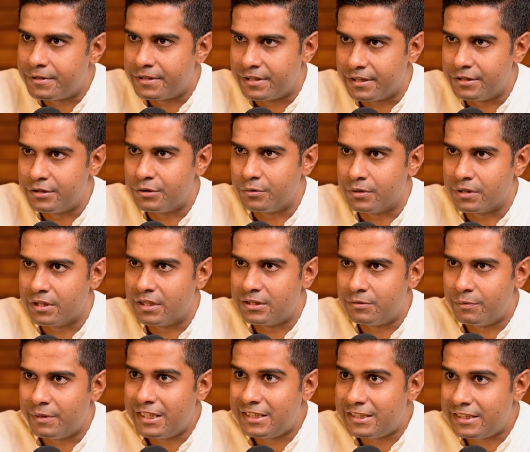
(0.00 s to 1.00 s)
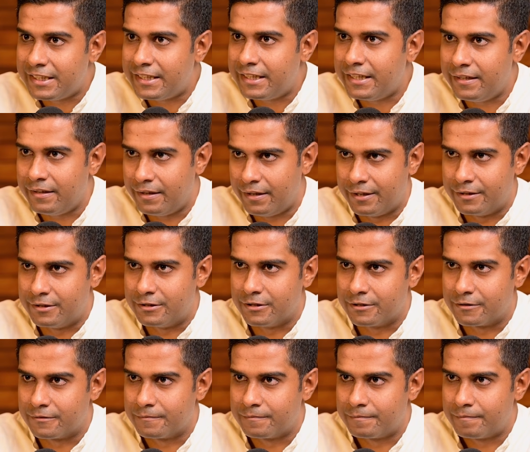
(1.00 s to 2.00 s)
things together. It's very sticky in nature.
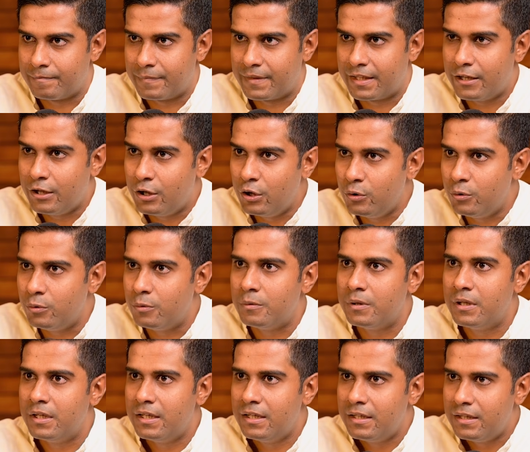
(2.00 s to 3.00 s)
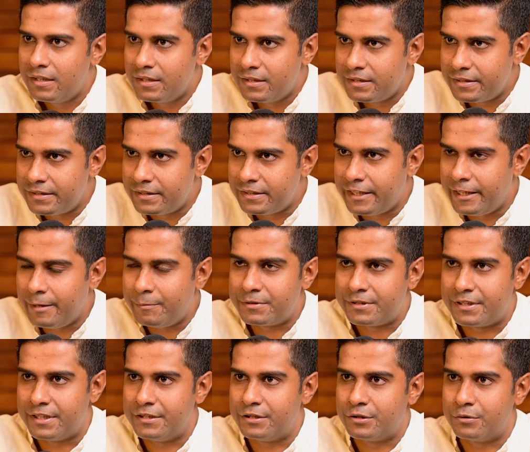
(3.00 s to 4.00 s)
Glue keeps
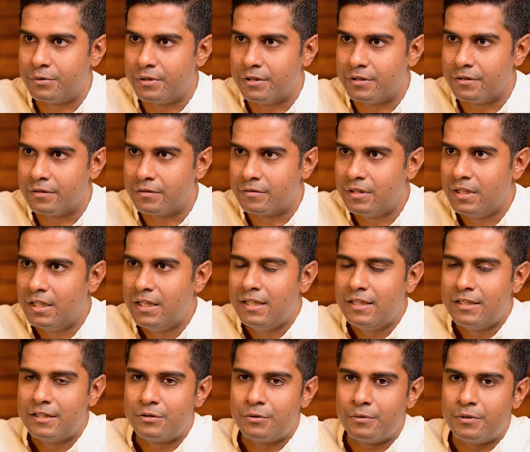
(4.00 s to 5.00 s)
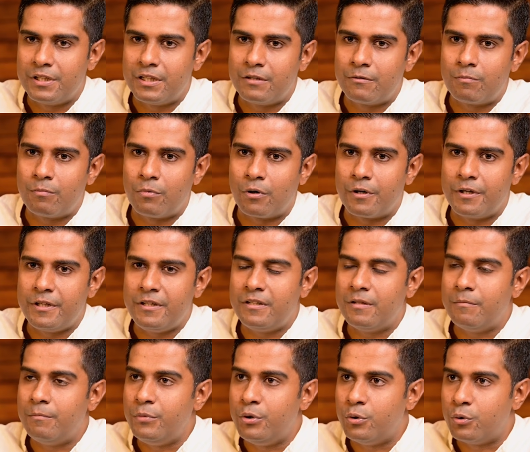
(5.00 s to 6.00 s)
things together. So in our body,
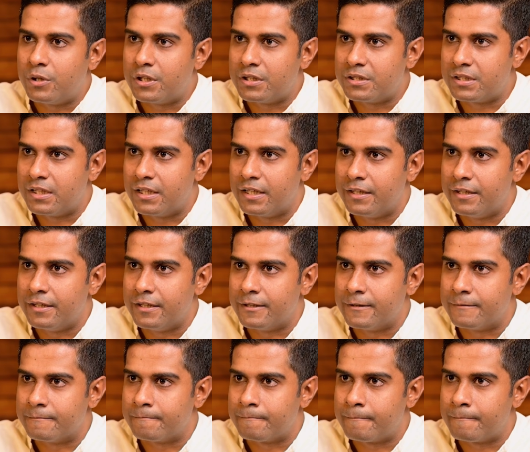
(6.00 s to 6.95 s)
the mucus lining